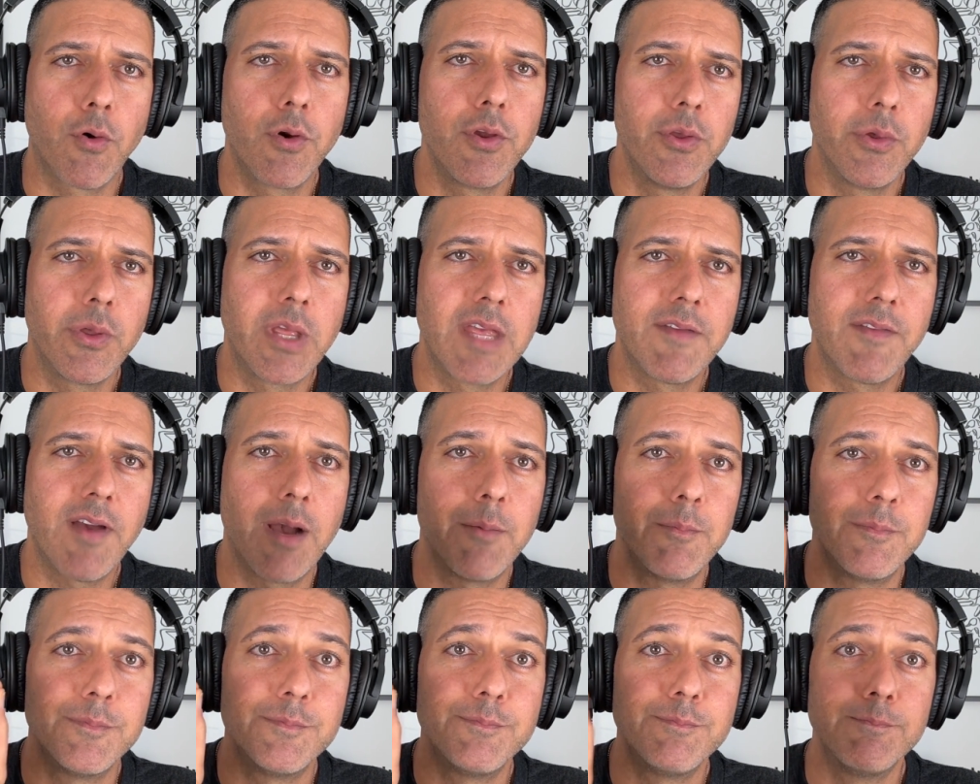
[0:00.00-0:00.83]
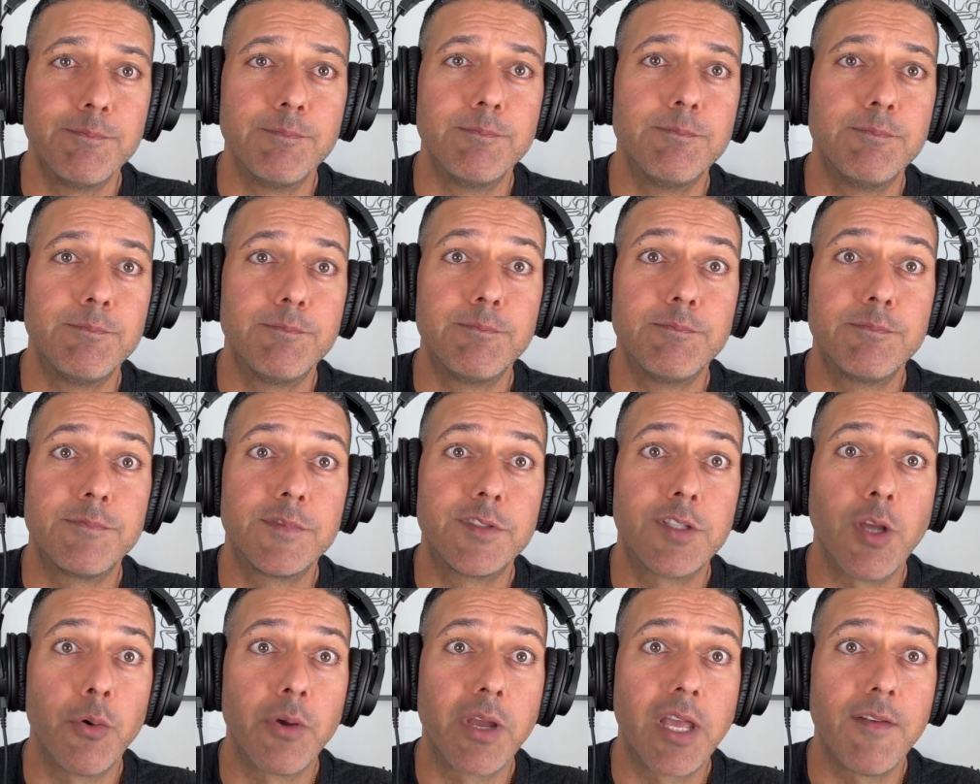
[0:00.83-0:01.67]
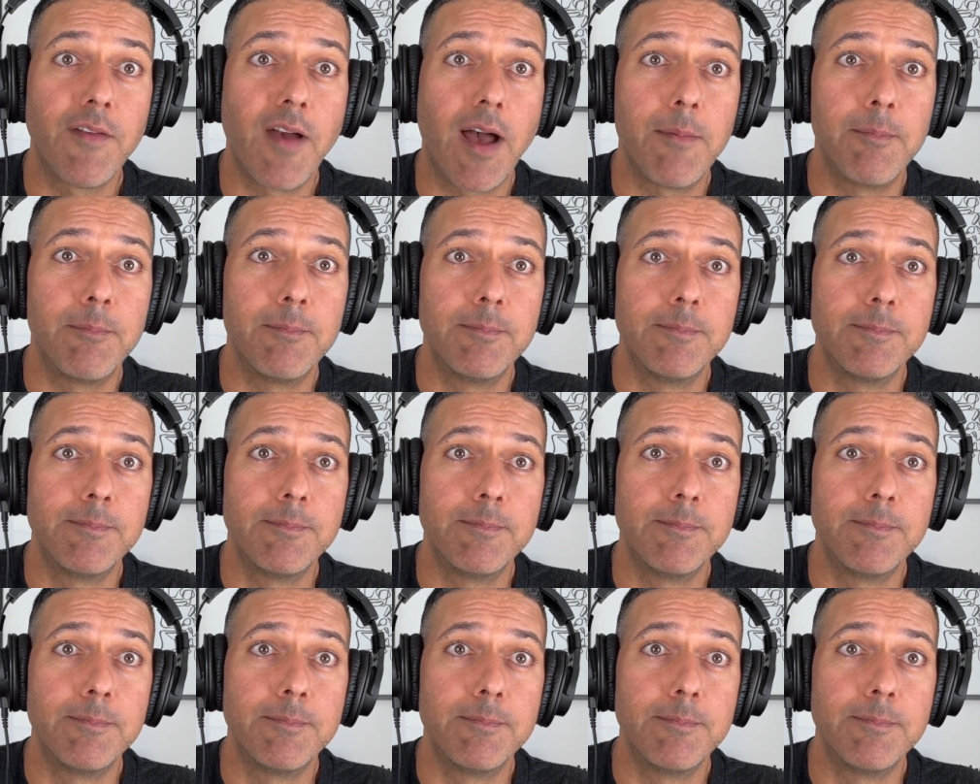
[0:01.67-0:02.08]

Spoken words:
you give up. Don't give up.